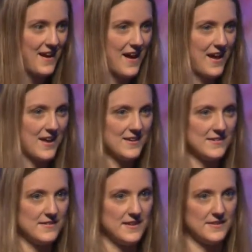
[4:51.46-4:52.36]
and
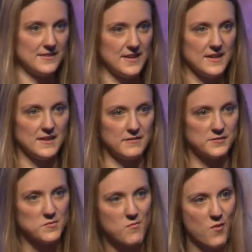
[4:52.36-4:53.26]
the city of
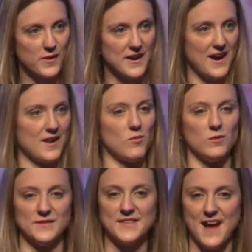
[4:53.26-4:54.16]
Des Moines, Iowa
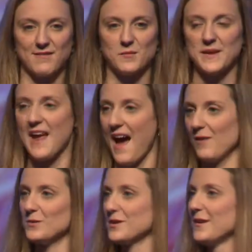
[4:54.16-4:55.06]
will never be
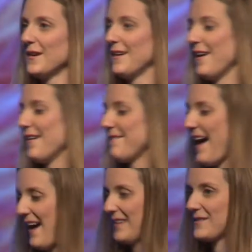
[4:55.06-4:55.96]
out of
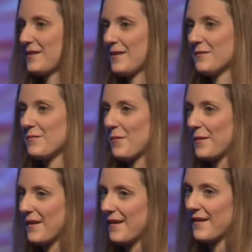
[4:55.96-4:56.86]
hats
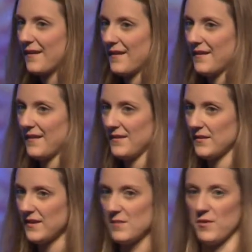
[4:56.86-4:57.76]
for
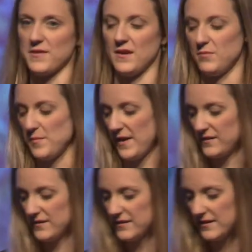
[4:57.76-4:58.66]
chemotherapy
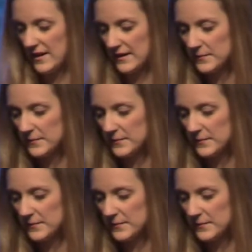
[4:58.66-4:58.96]
patients in need.